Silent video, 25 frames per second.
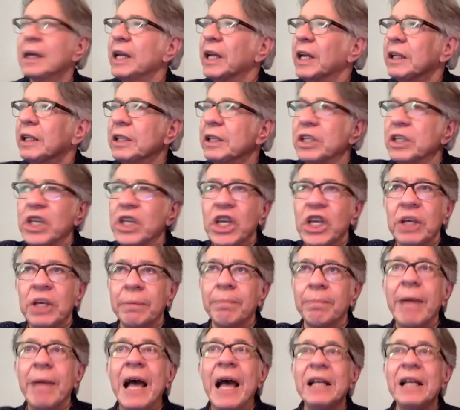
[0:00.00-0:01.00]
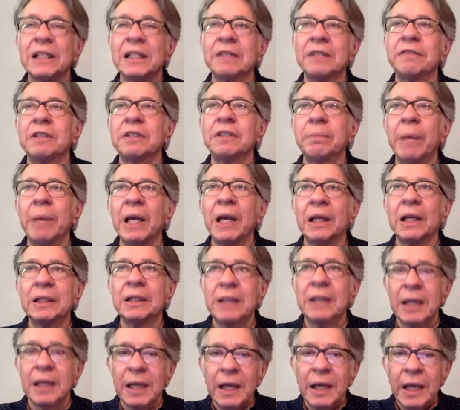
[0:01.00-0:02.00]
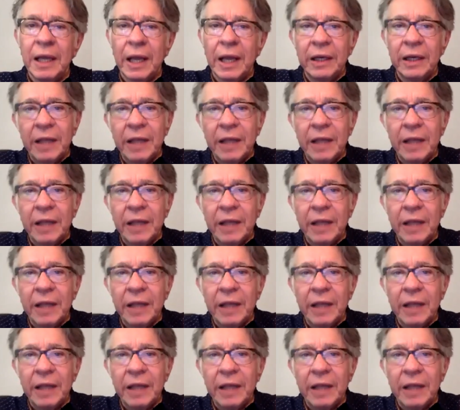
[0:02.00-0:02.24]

this massive space, and